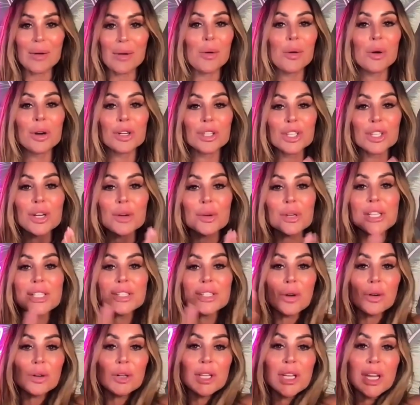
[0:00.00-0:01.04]
or, he's
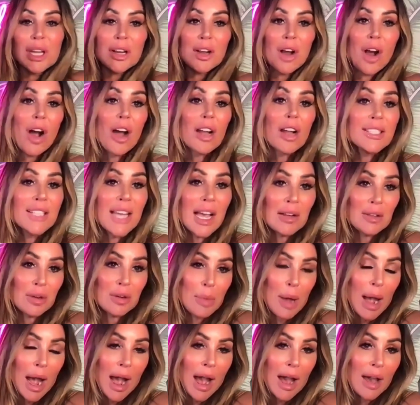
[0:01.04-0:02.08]
already gone down a
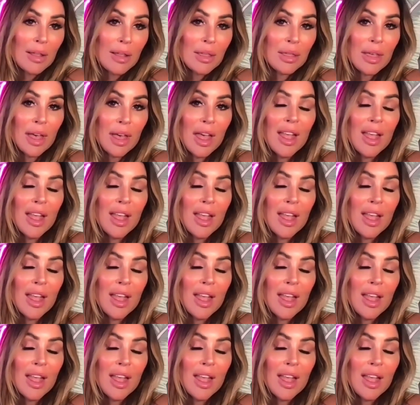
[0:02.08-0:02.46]
path